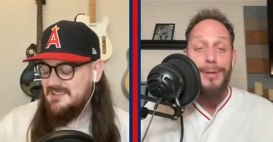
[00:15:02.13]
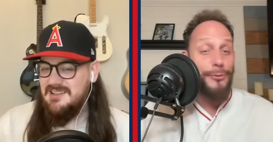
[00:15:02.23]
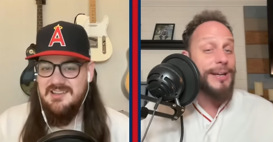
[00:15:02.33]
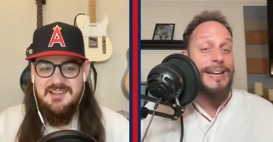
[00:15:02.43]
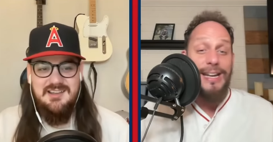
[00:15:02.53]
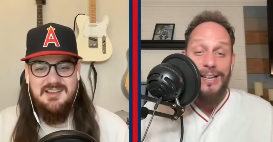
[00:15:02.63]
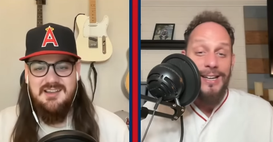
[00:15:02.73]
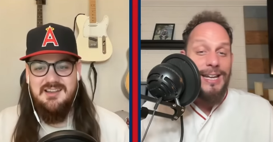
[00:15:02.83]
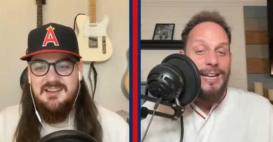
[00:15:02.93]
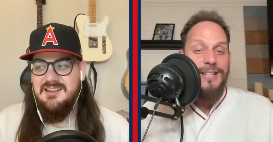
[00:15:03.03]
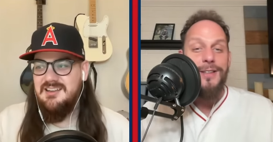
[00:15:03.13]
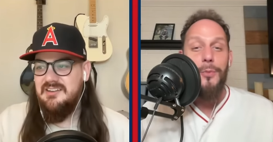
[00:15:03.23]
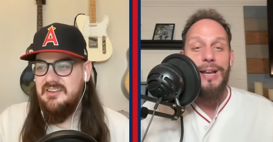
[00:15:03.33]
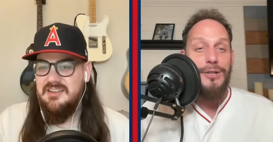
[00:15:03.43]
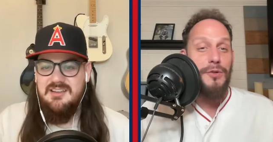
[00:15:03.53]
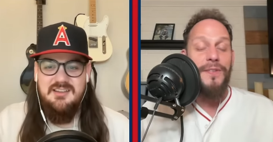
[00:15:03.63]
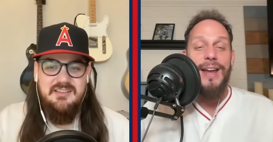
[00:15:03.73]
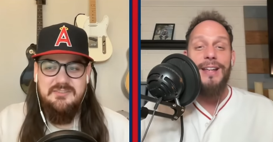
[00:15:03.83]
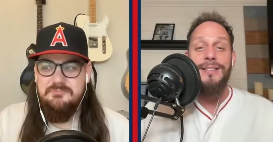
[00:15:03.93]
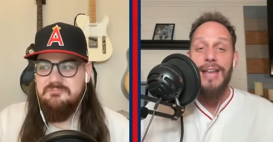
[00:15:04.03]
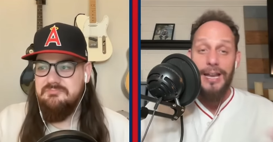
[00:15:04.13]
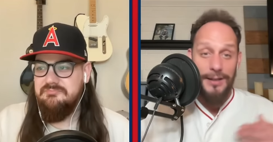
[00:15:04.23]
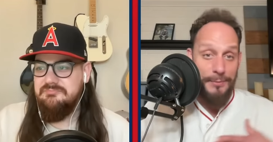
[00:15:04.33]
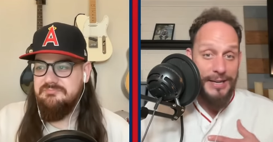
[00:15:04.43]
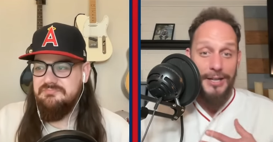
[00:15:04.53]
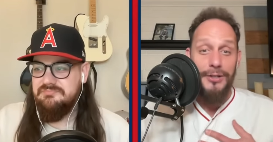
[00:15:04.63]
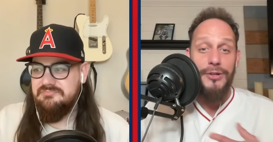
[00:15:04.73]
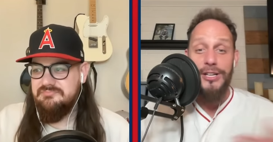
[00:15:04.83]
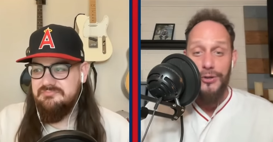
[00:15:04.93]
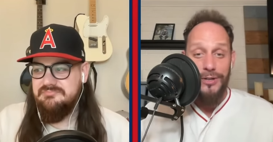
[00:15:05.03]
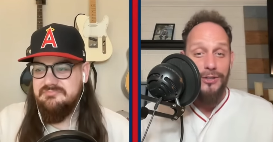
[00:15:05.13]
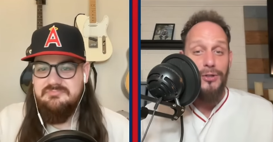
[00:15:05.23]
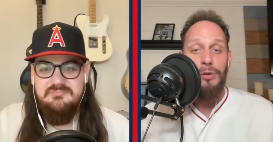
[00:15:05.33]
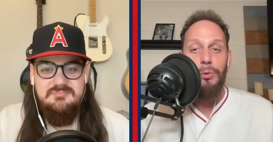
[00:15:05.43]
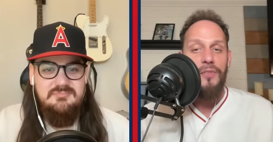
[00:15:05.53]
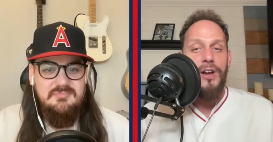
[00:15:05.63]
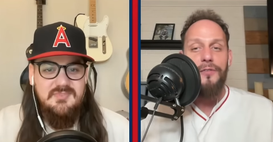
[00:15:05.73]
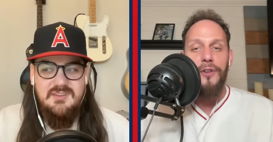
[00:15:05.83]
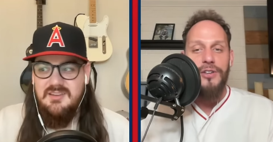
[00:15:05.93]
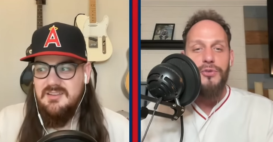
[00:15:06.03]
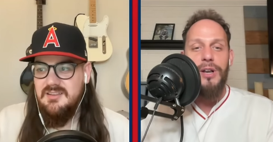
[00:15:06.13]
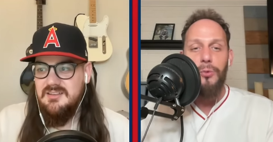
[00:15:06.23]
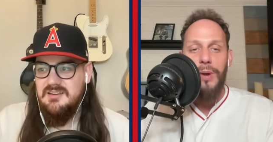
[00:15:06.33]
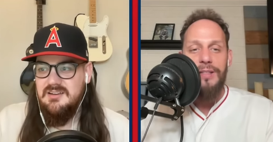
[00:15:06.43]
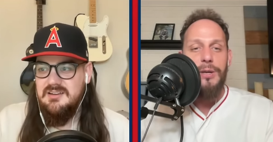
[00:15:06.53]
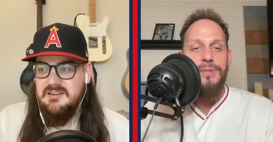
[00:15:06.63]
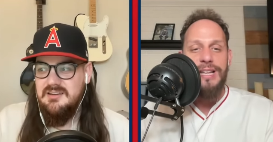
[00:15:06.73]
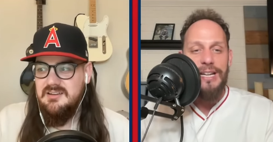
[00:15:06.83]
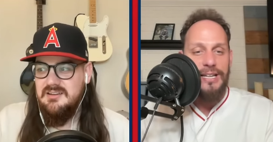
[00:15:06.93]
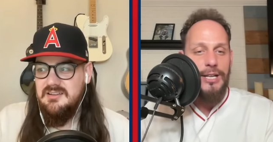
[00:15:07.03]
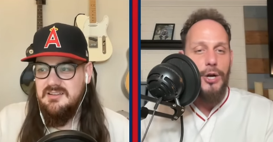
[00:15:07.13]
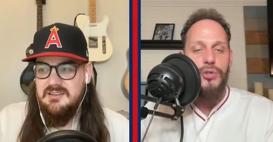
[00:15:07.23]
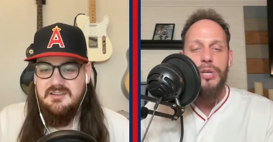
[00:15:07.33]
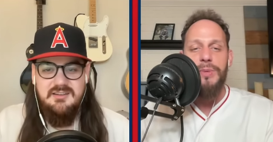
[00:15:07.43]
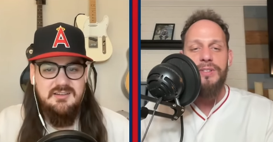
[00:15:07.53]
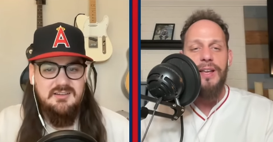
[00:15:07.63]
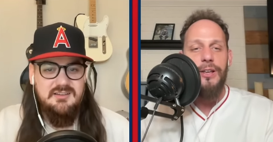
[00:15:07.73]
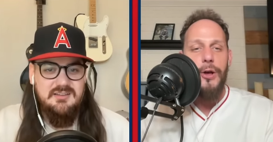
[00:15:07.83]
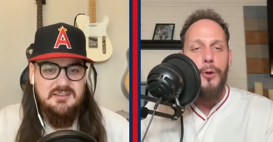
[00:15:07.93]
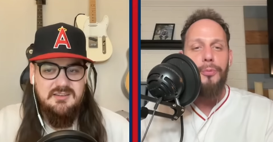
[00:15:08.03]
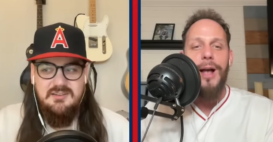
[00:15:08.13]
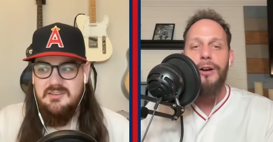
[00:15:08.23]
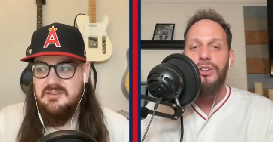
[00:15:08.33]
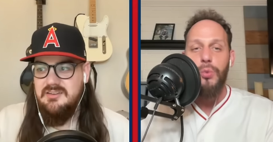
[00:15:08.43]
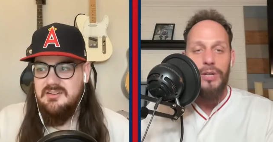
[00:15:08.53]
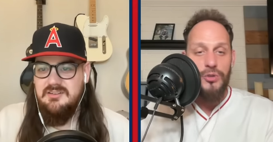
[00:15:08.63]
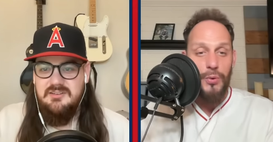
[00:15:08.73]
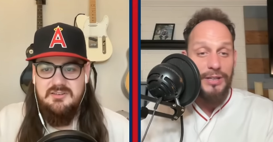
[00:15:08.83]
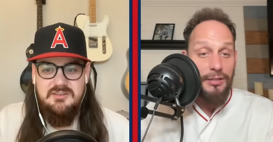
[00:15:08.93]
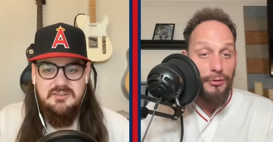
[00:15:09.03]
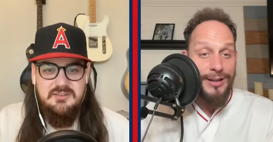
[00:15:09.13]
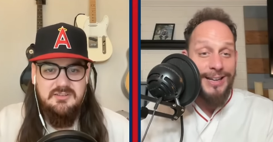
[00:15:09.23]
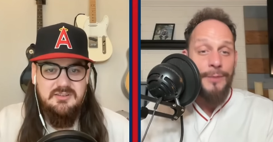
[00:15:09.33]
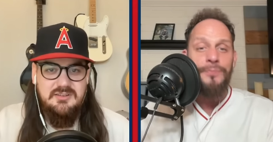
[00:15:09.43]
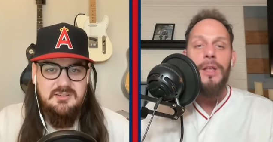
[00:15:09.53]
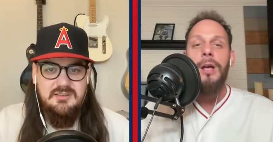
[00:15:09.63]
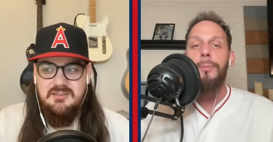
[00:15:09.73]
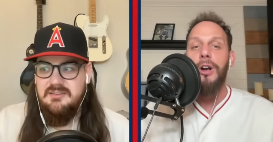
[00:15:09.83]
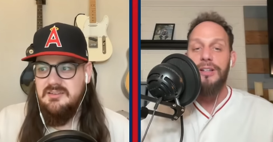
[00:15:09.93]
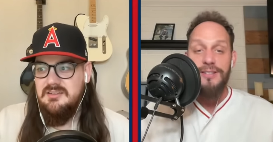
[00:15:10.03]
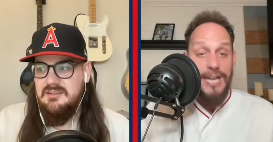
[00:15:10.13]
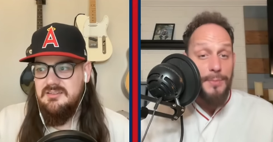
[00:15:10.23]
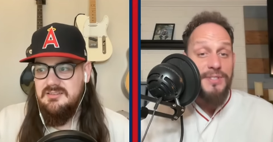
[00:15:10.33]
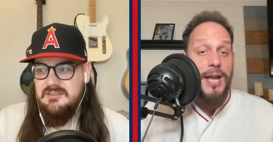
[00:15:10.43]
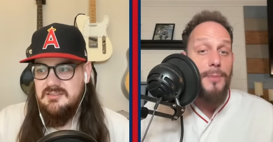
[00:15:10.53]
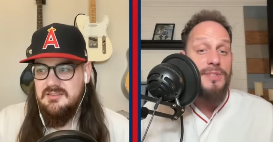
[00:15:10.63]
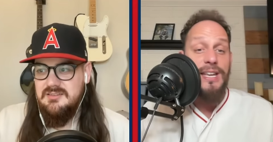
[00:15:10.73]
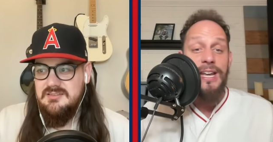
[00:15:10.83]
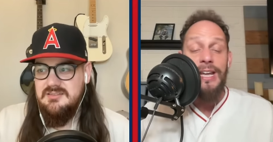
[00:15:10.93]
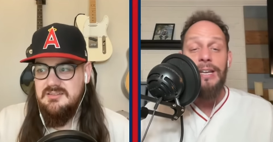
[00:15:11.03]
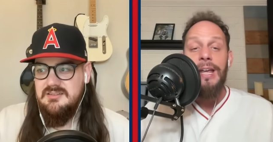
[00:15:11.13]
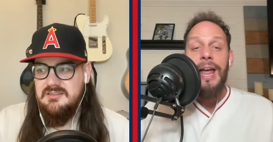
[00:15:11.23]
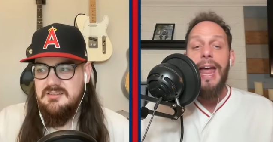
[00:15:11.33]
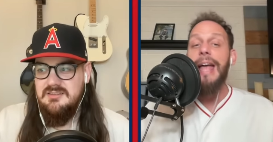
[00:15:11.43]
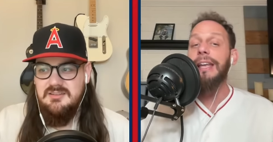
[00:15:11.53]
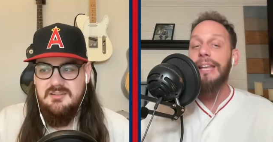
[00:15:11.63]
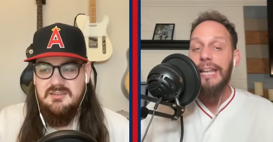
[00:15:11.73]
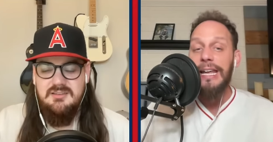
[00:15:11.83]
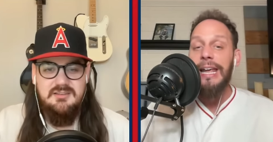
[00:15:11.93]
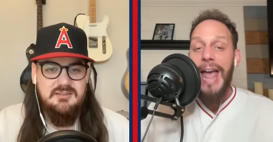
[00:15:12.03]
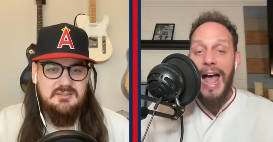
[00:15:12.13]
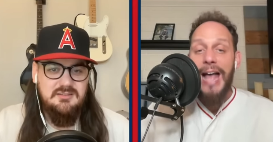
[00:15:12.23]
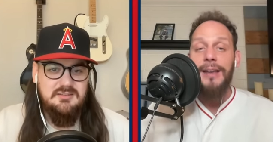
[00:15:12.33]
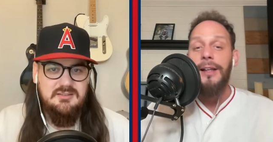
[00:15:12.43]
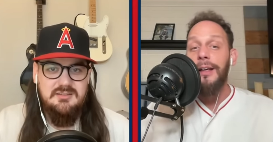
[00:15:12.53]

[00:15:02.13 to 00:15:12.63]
Speaker 1: Reed is someone Angel fans and me included, you included, were very frustrated with. He was the hitting coach. He was let go prior to 2023. Marcus Thames comes in, and he had